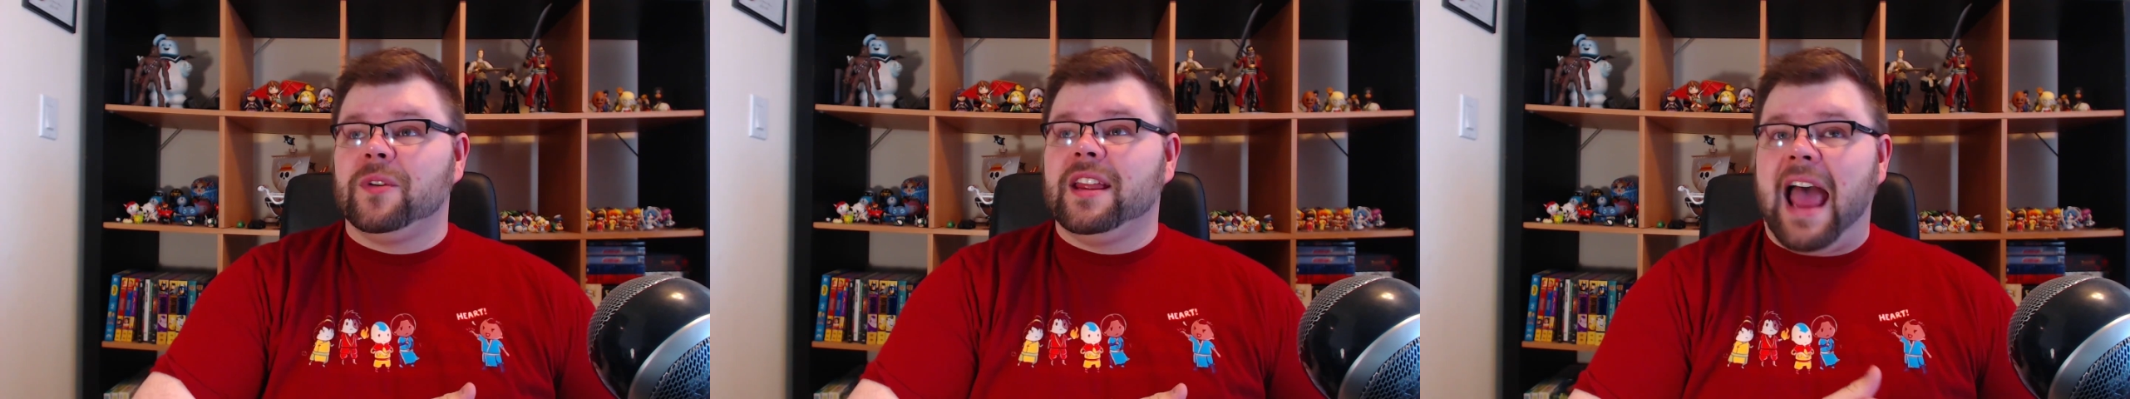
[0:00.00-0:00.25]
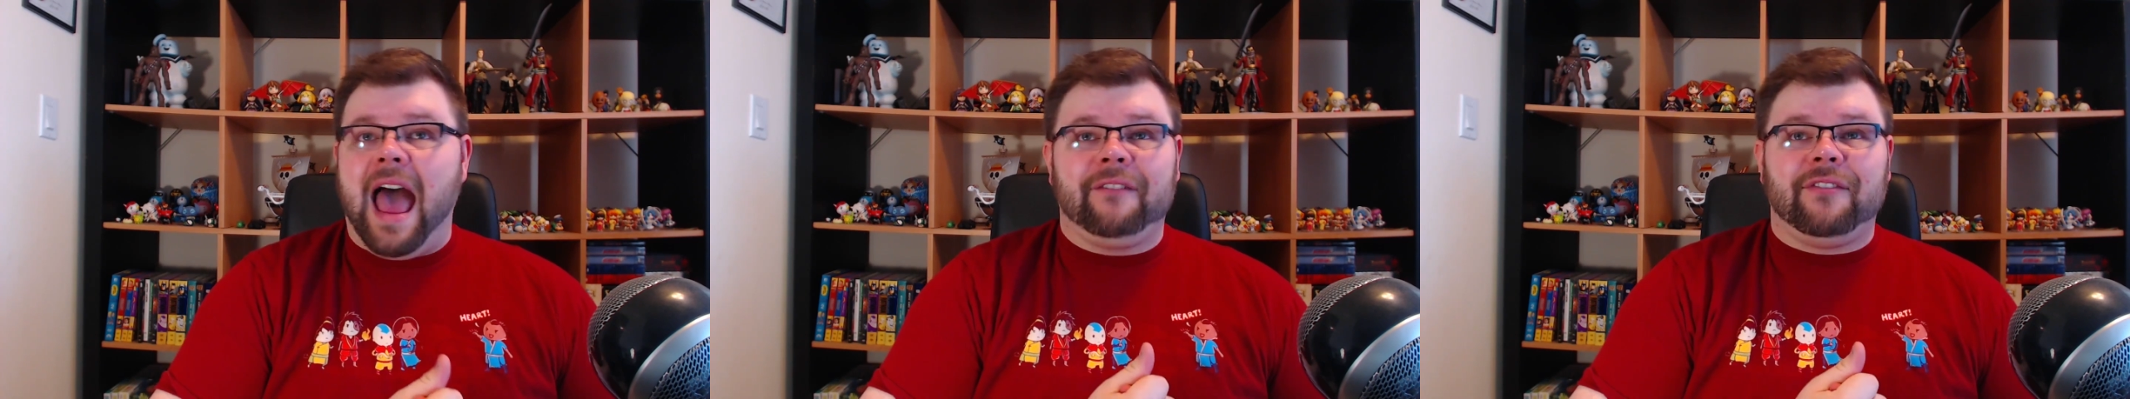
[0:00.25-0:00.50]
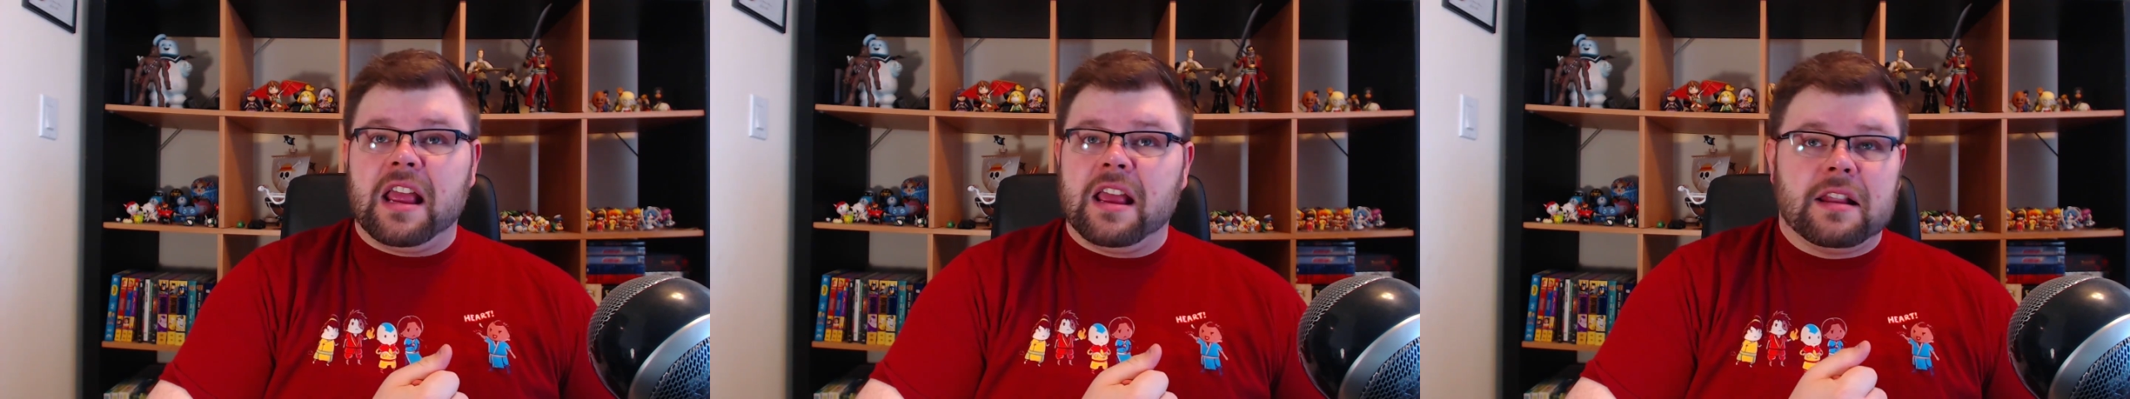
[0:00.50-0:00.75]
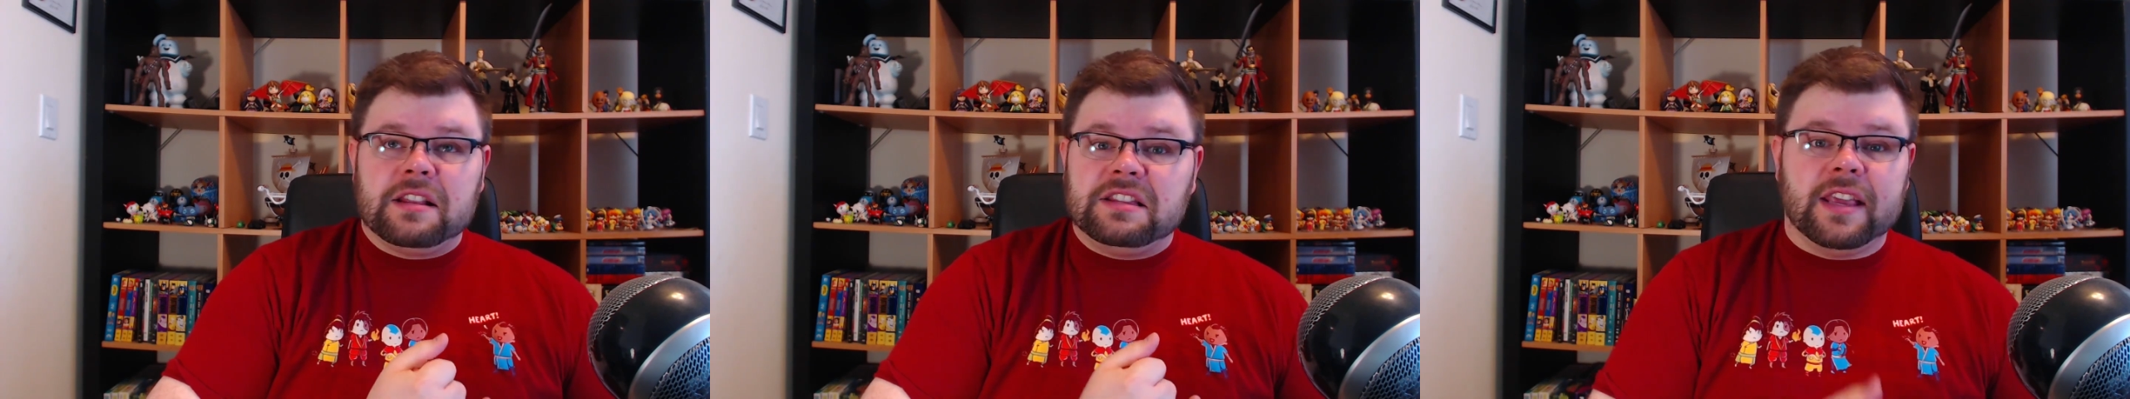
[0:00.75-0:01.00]

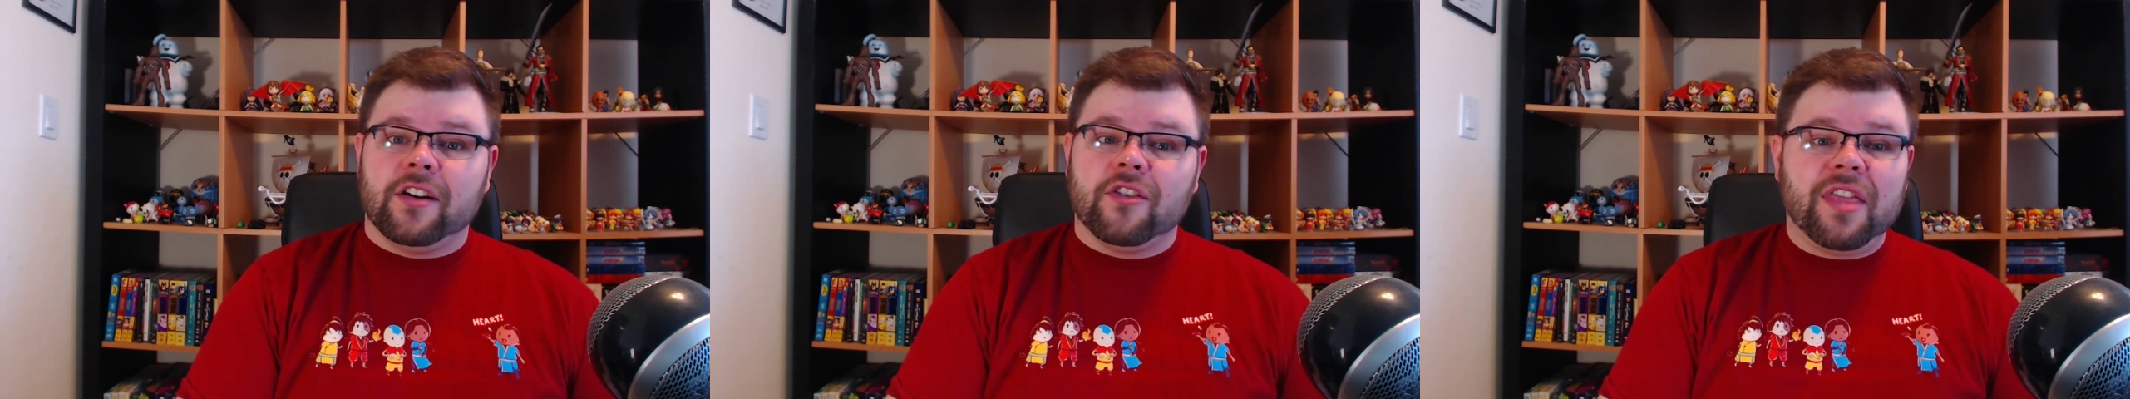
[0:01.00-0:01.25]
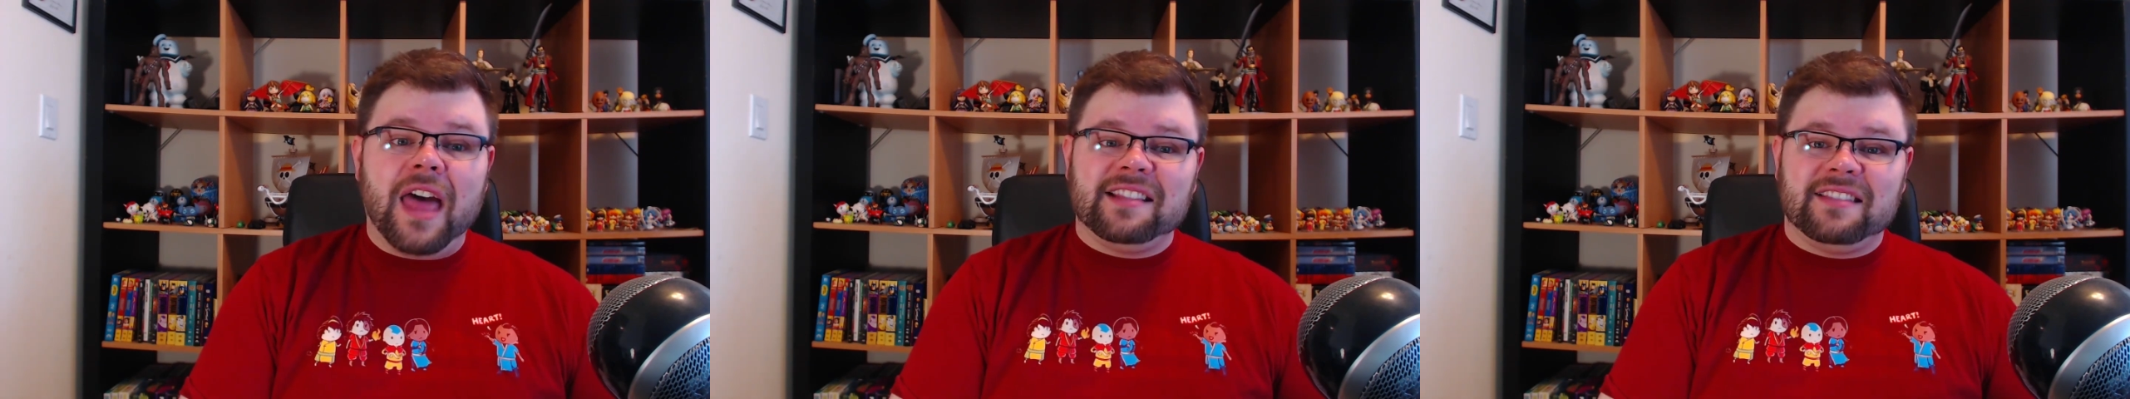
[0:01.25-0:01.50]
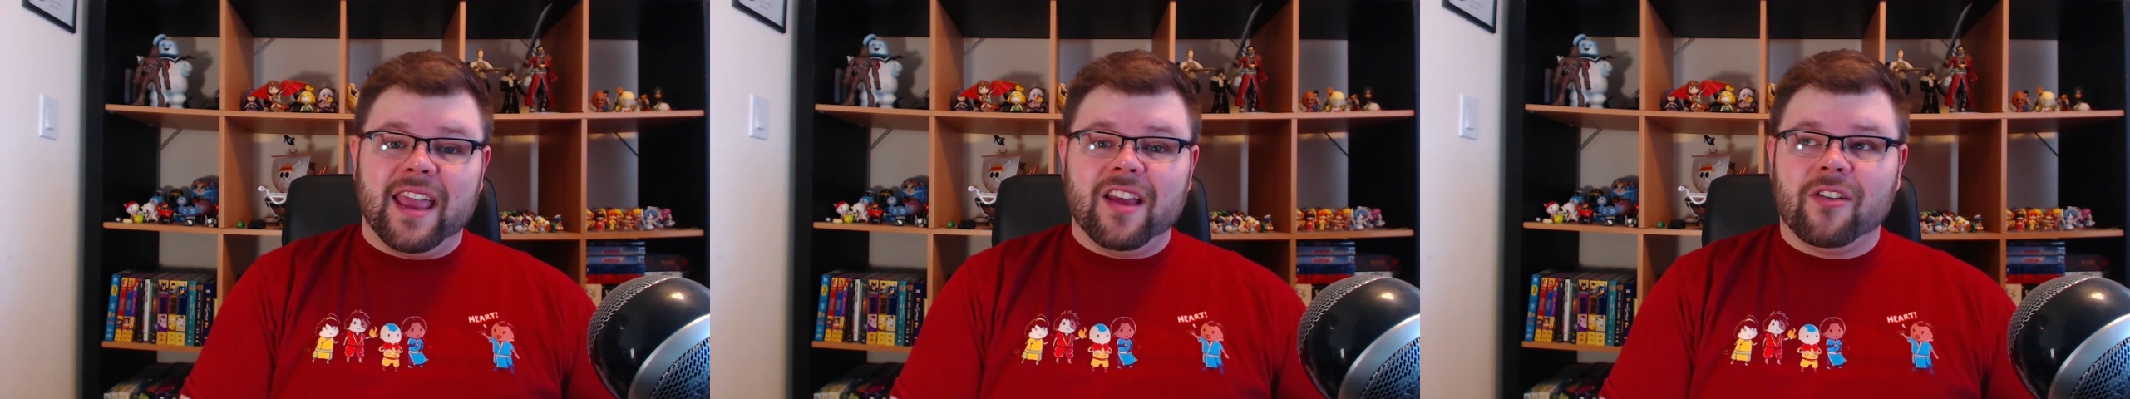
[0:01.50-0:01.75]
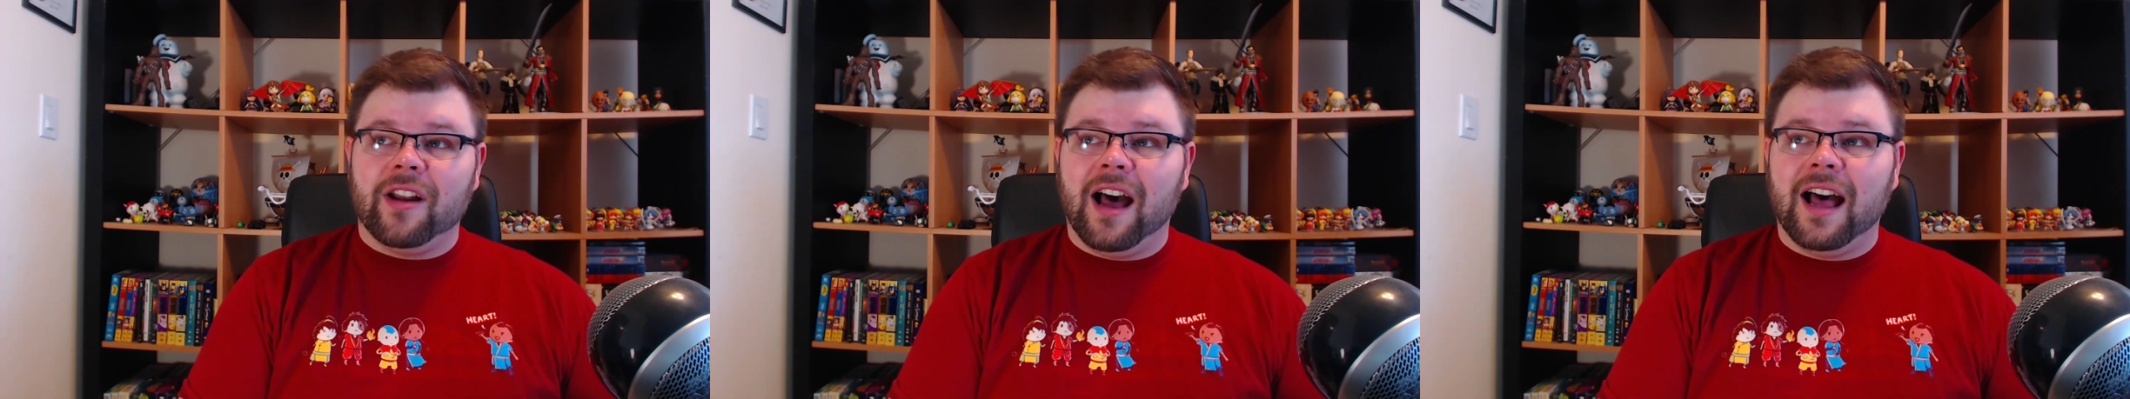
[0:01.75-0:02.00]
having dinner that day
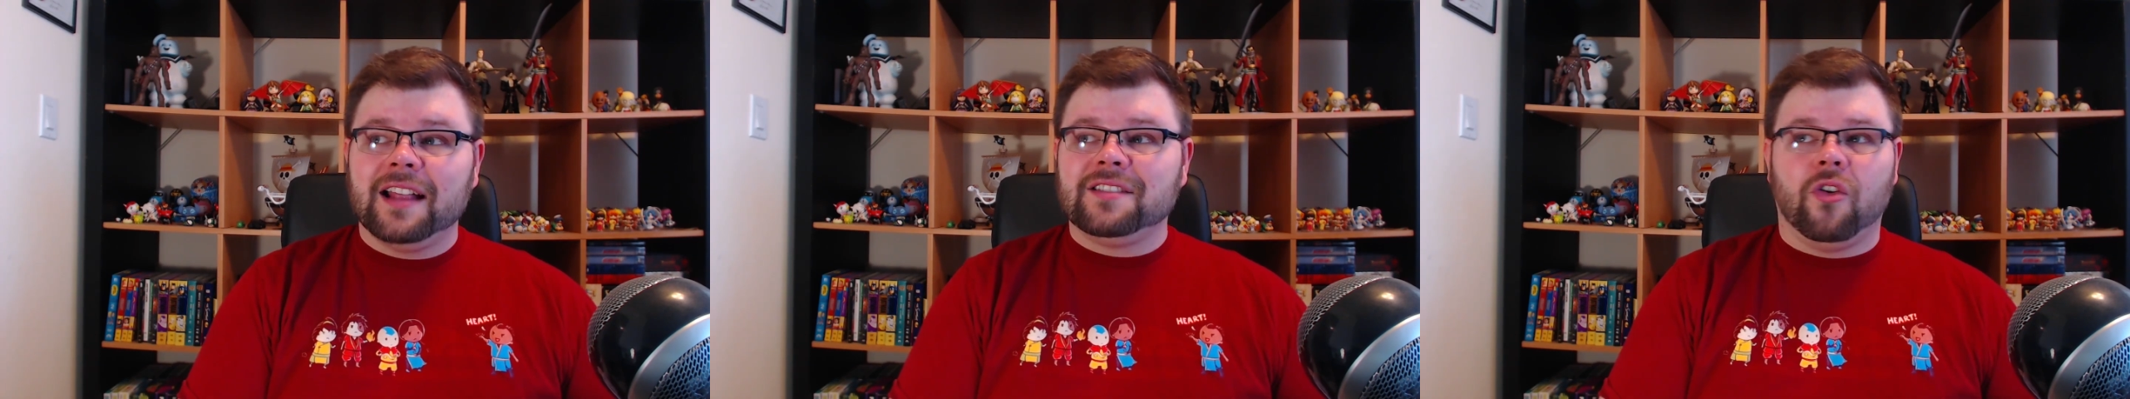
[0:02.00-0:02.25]
or not,